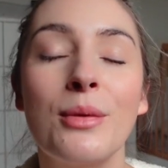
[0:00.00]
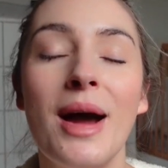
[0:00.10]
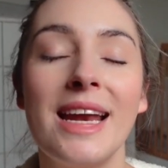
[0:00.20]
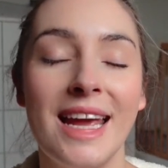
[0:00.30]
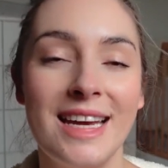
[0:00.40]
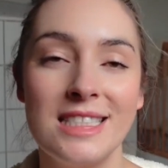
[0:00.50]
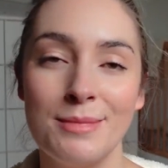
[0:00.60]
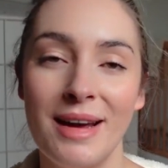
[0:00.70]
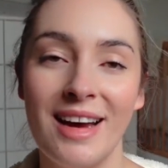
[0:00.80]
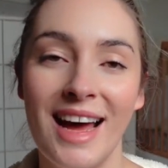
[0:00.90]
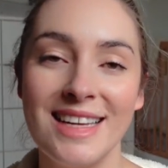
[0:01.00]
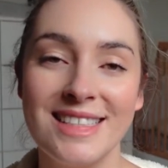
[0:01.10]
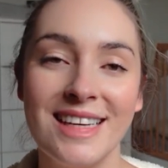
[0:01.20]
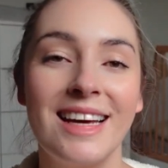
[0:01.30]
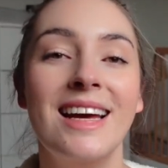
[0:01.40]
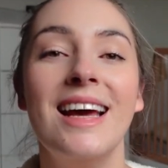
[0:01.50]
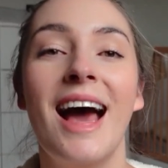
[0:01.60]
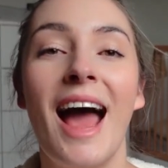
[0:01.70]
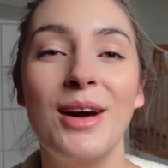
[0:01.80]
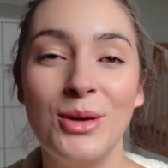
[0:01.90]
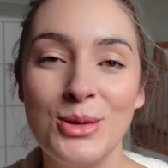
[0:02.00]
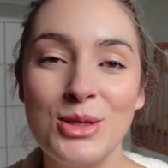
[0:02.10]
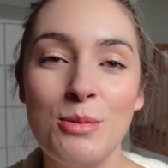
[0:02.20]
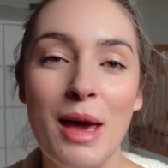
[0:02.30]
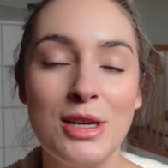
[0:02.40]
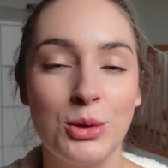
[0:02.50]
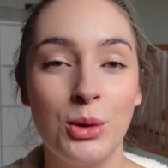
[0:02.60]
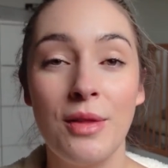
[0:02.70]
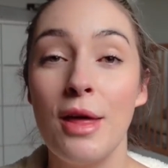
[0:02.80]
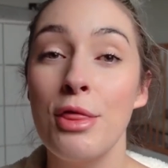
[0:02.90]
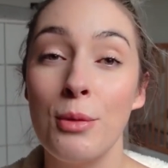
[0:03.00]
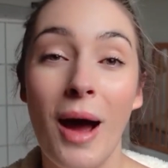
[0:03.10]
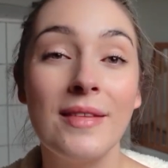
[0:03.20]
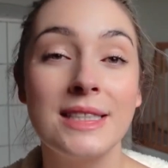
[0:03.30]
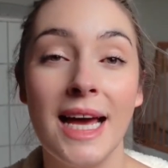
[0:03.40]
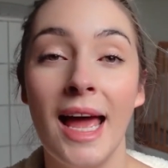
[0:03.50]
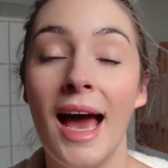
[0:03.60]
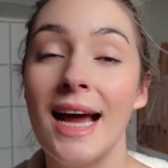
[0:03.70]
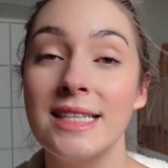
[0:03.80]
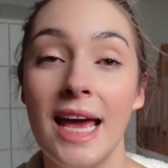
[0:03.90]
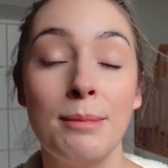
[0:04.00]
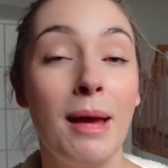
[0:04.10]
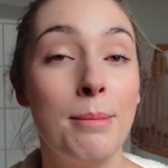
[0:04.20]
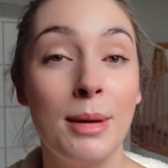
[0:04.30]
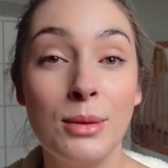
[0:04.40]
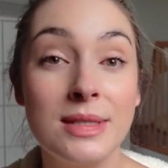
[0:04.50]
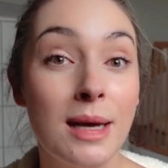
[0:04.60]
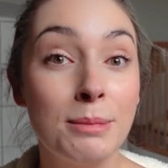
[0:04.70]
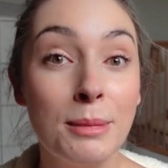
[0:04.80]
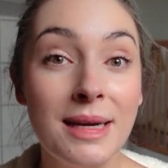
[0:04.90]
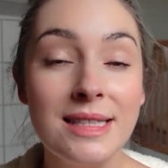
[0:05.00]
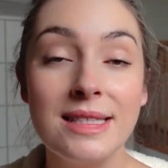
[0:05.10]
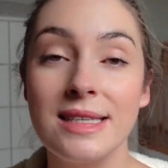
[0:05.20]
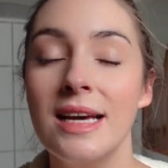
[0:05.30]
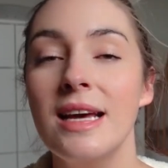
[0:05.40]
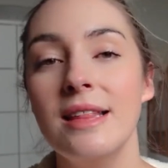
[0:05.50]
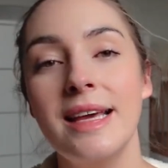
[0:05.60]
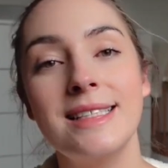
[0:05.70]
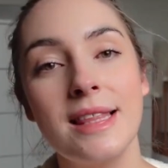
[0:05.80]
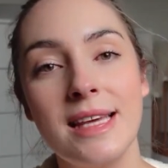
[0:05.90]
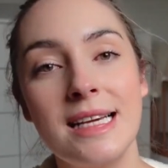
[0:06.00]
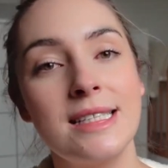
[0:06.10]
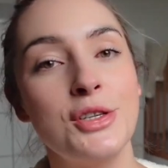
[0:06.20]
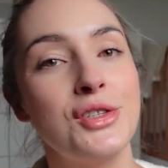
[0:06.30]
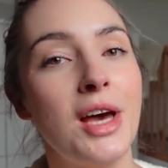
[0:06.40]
way to end my night. I also make sure that throughout the day I take my milk supplements. These are things that just